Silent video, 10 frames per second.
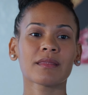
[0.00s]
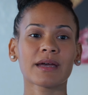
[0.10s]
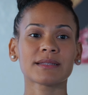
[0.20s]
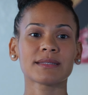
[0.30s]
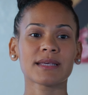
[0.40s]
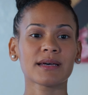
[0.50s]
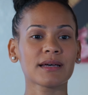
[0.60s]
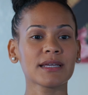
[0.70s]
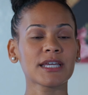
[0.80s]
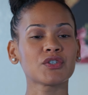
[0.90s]
That's
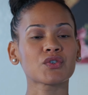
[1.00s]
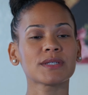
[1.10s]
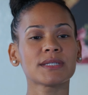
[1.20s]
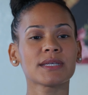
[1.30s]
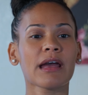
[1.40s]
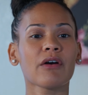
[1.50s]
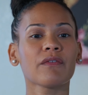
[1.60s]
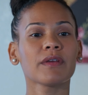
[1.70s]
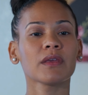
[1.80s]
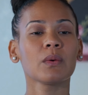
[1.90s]
a interesting
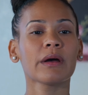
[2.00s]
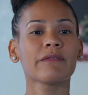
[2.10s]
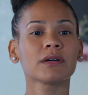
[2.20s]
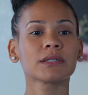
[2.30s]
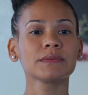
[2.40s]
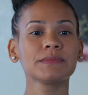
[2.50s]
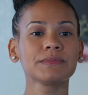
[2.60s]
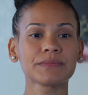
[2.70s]
outfit you have on.